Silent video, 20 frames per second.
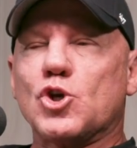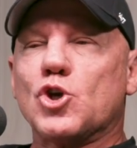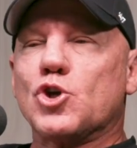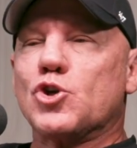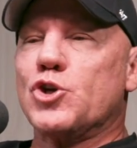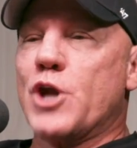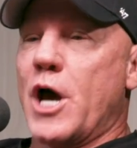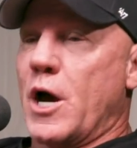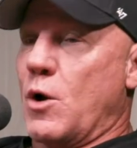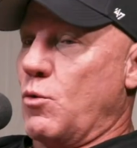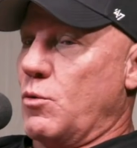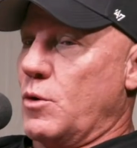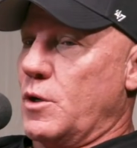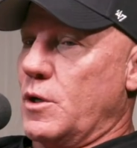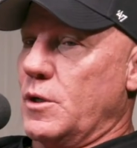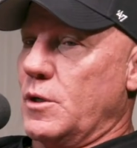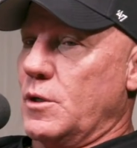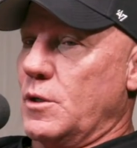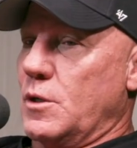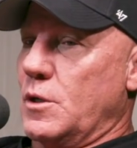No,
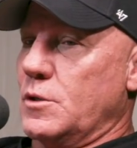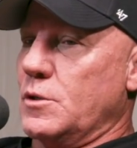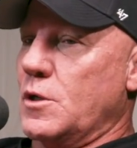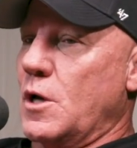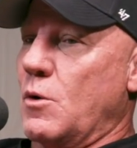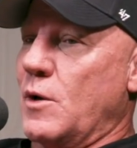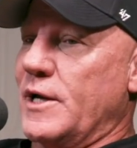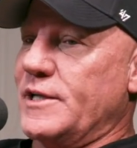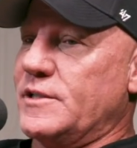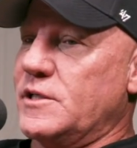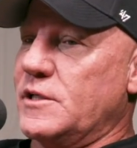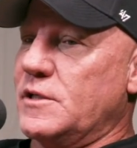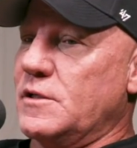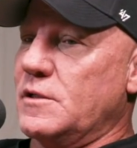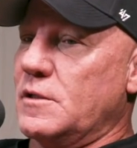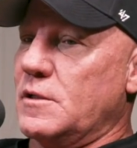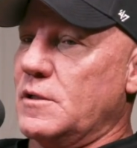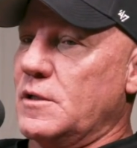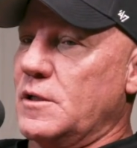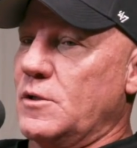I
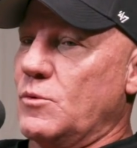didn't.